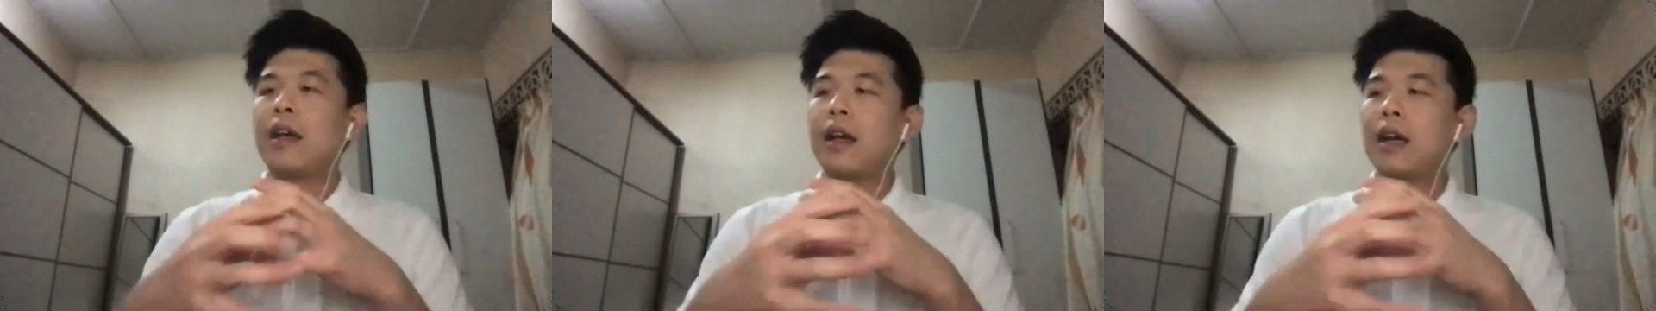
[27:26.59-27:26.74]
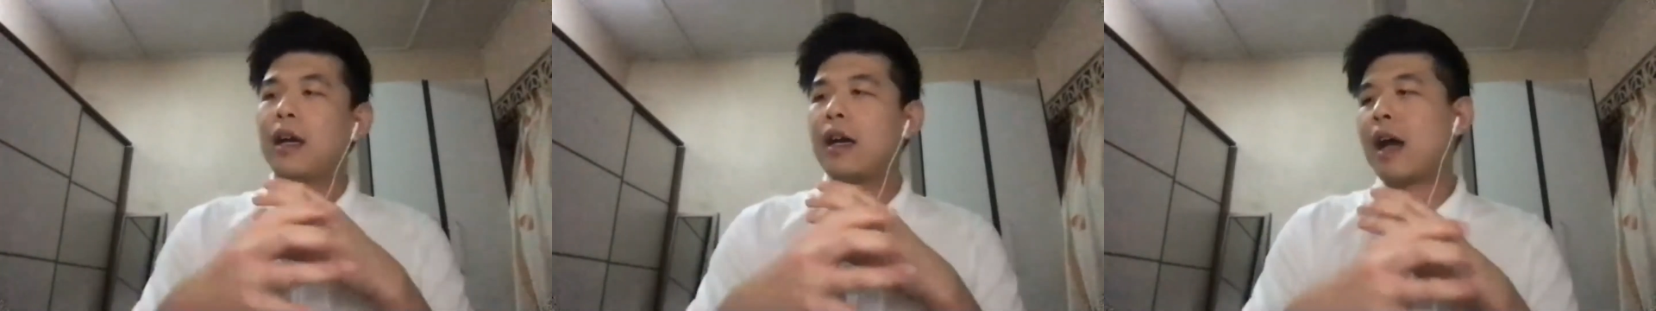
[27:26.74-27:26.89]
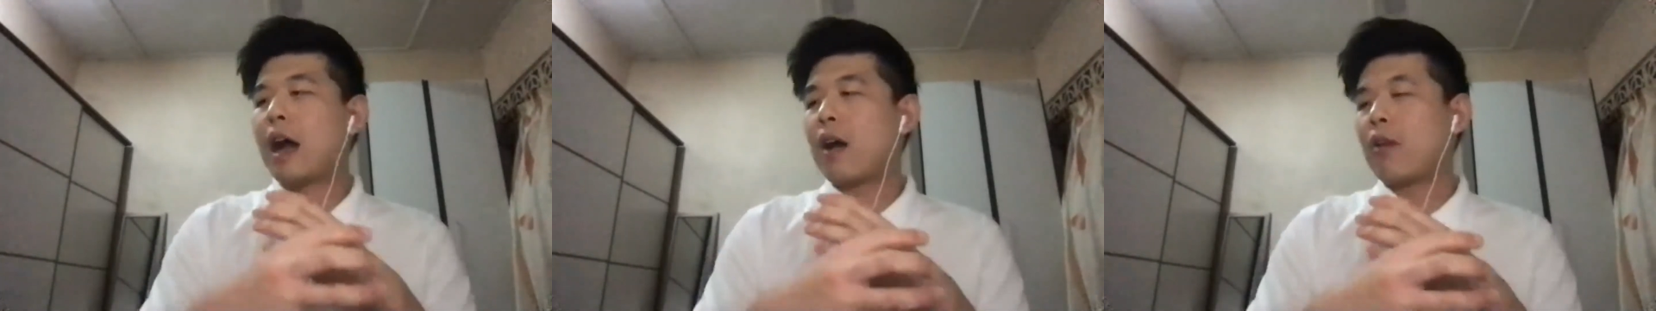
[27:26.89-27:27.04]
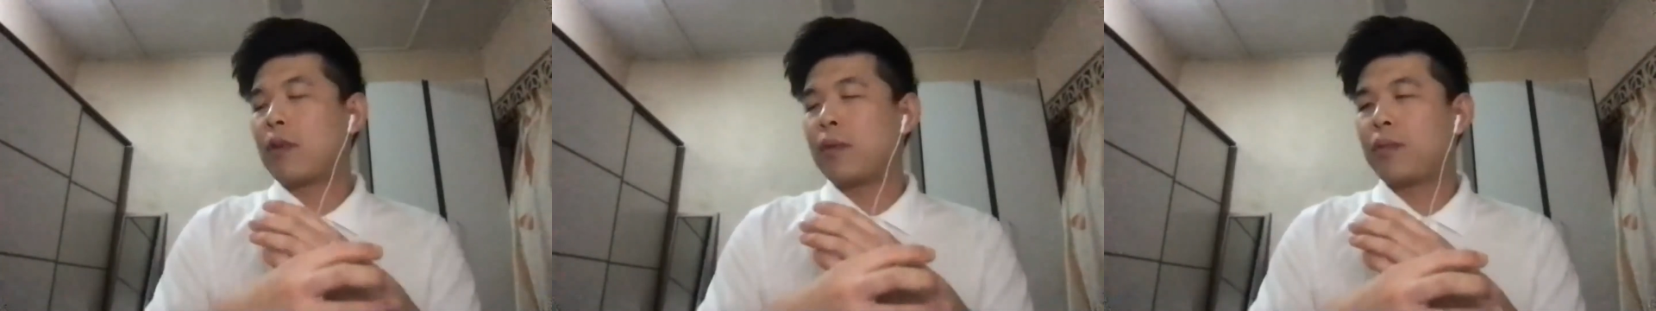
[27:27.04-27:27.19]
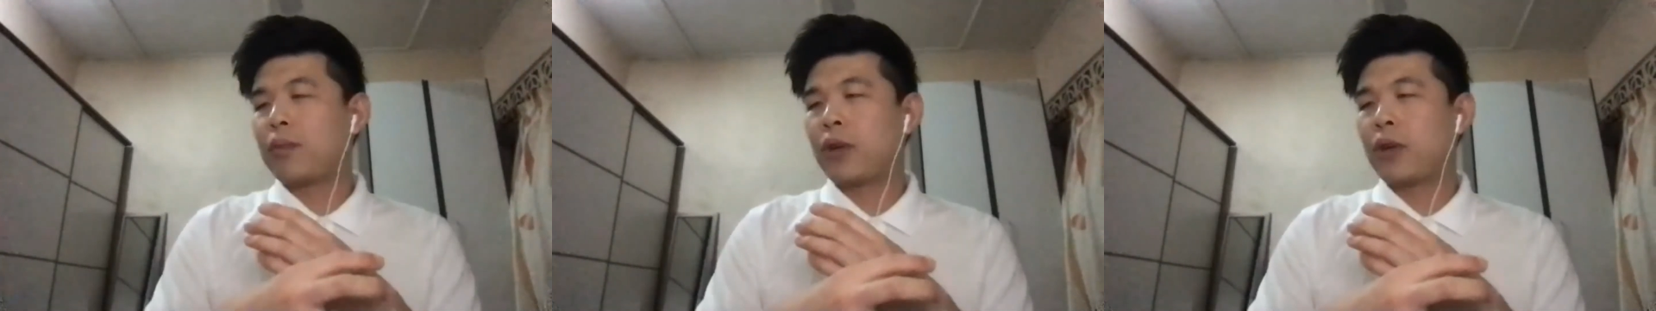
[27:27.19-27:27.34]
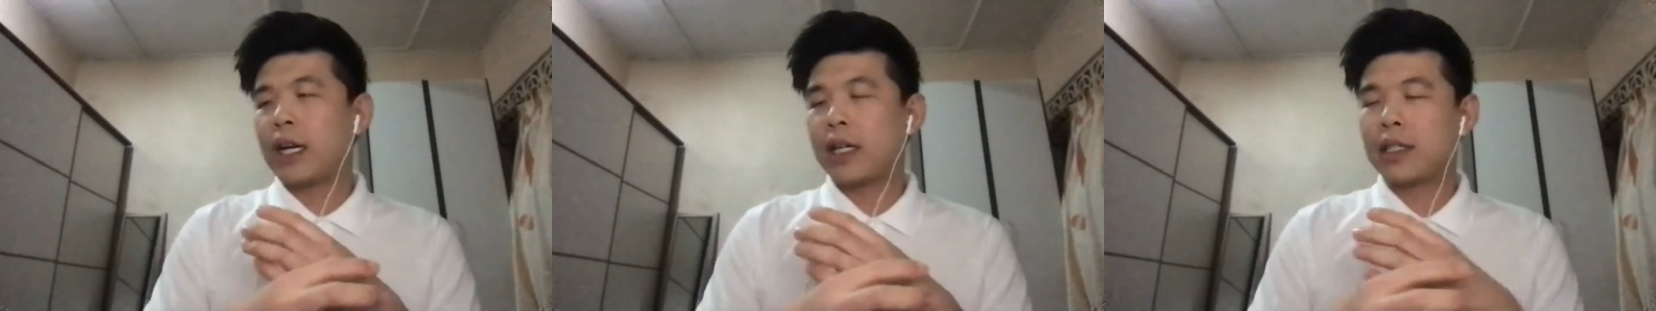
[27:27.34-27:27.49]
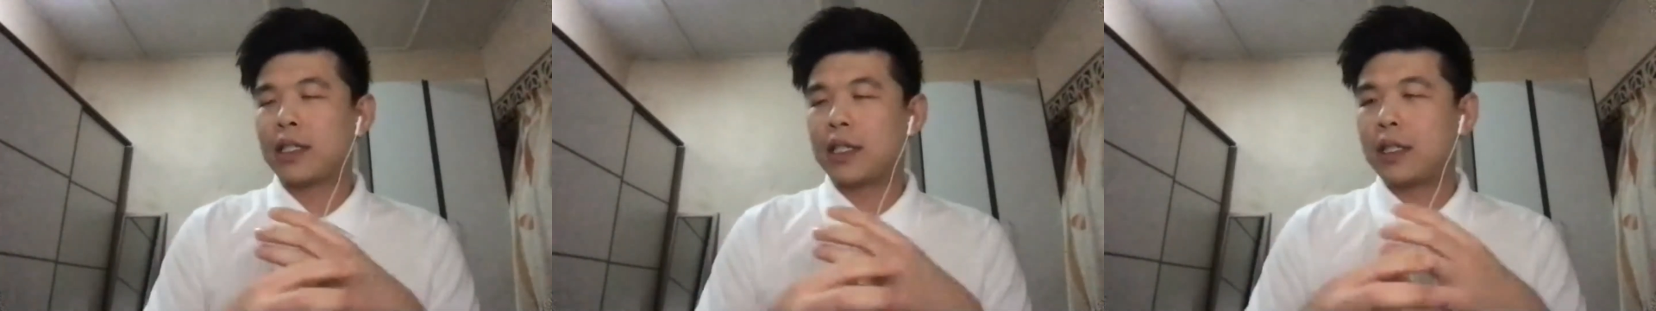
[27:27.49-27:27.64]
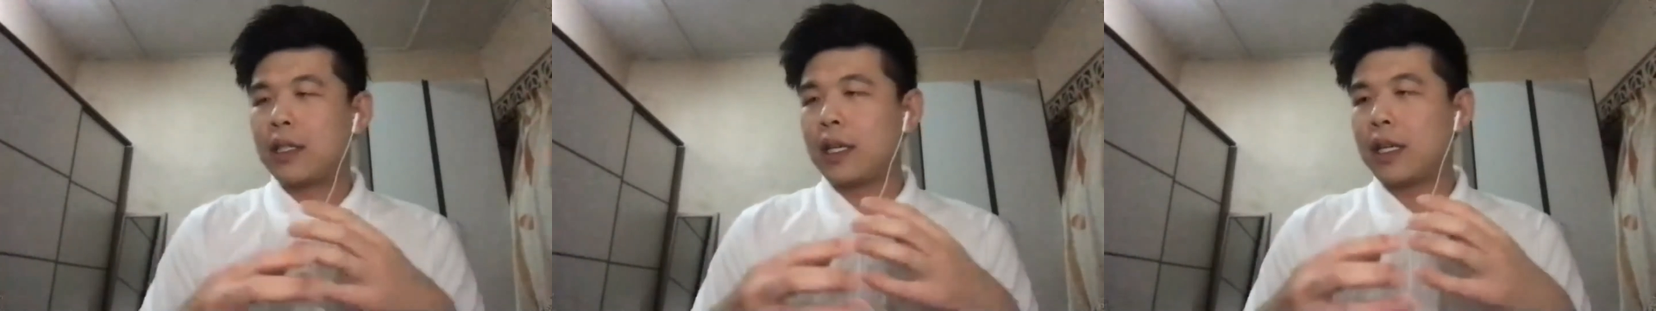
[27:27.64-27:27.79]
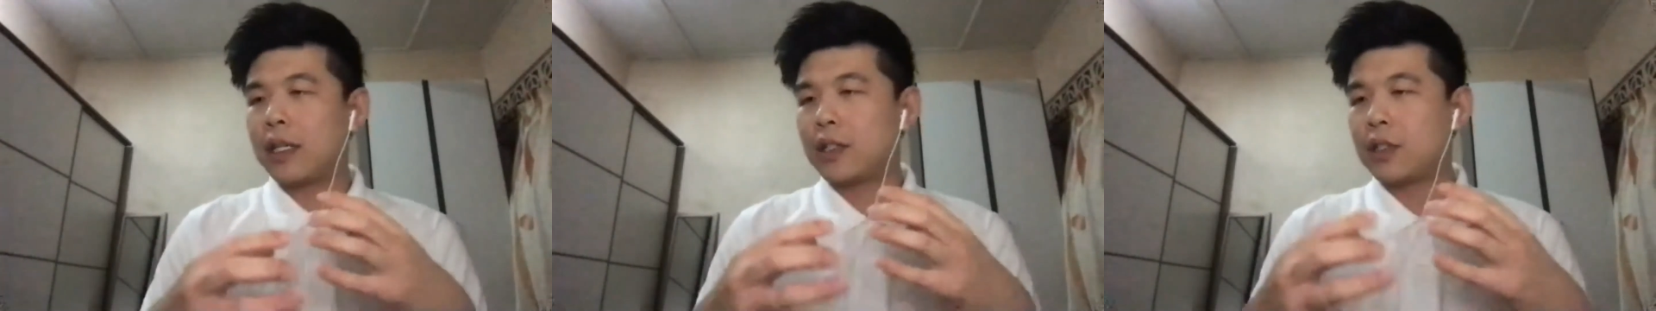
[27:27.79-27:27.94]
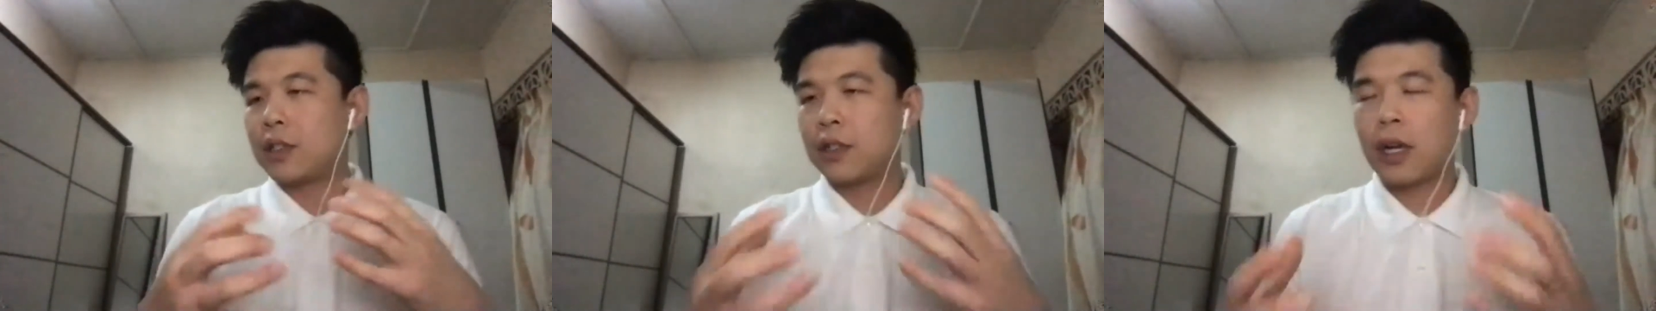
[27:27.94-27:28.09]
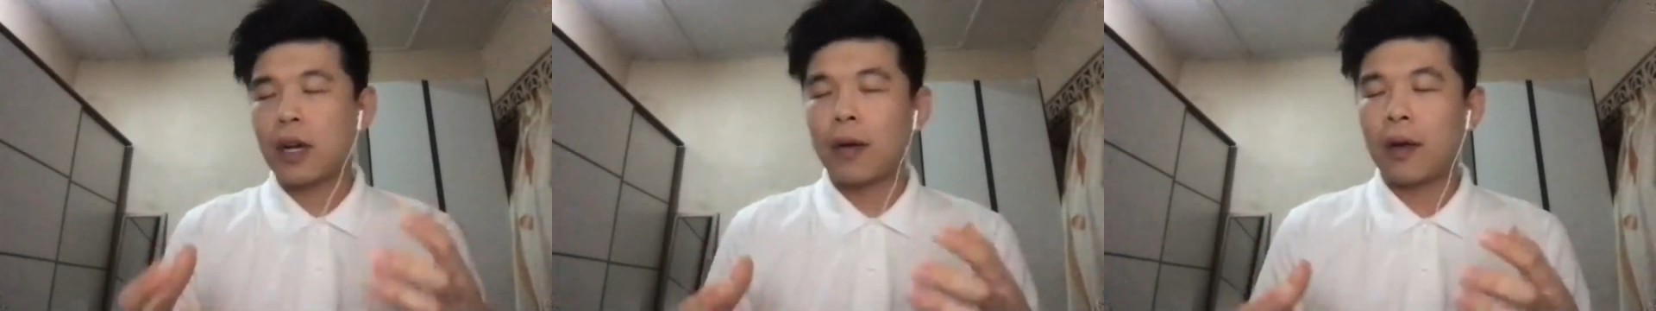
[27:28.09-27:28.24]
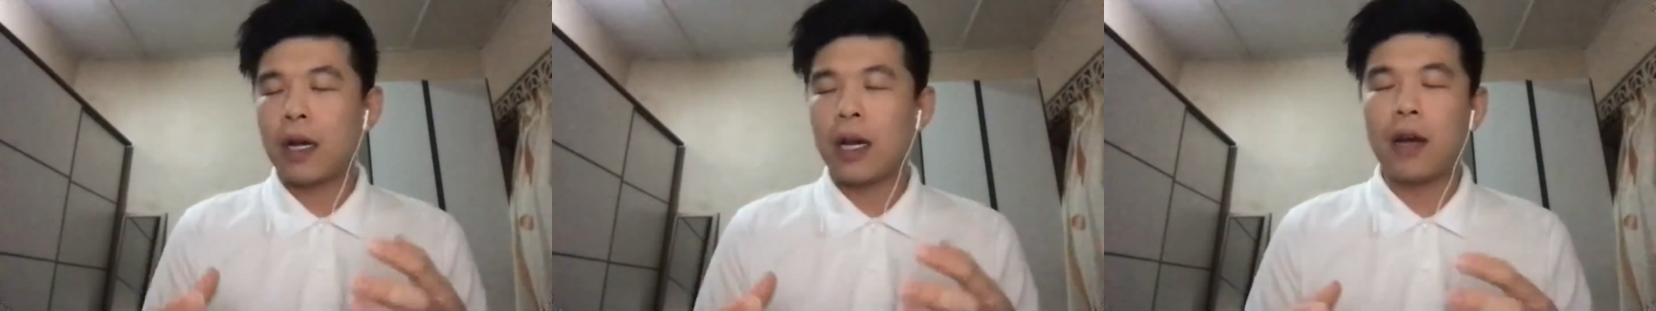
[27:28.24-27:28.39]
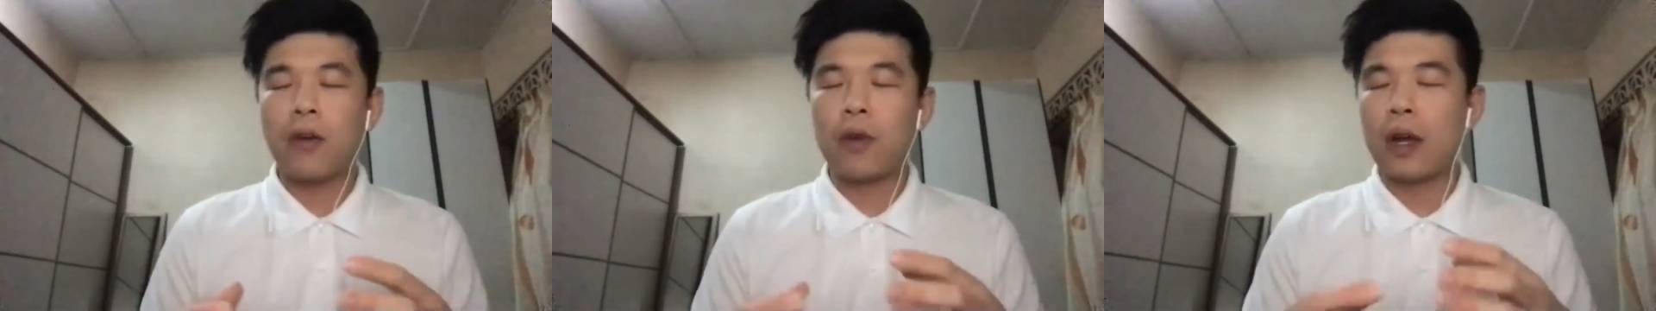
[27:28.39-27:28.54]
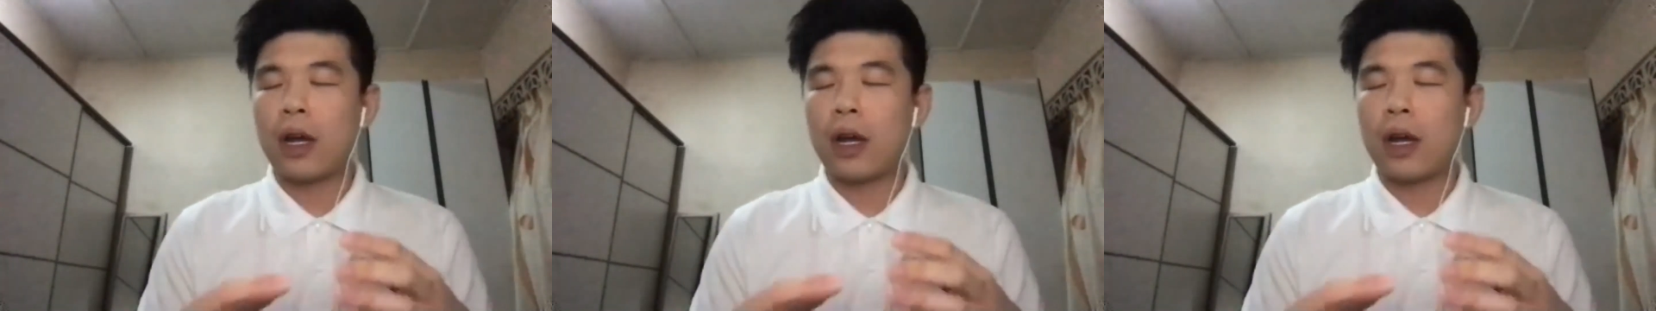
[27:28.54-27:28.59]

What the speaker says: our production is stopped.